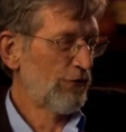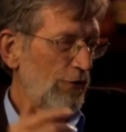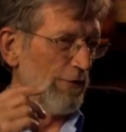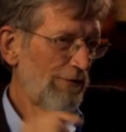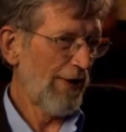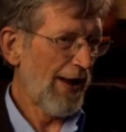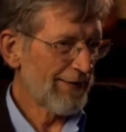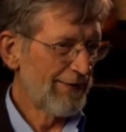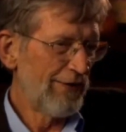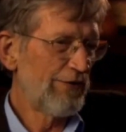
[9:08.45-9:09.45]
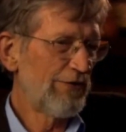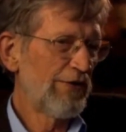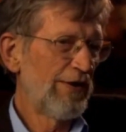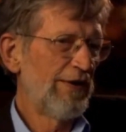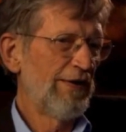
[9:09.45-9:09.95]
So the fact
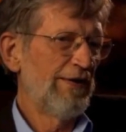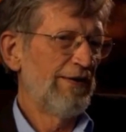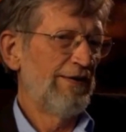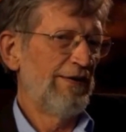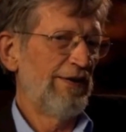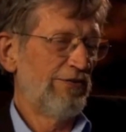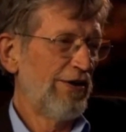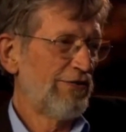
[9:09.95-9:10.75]
is, it's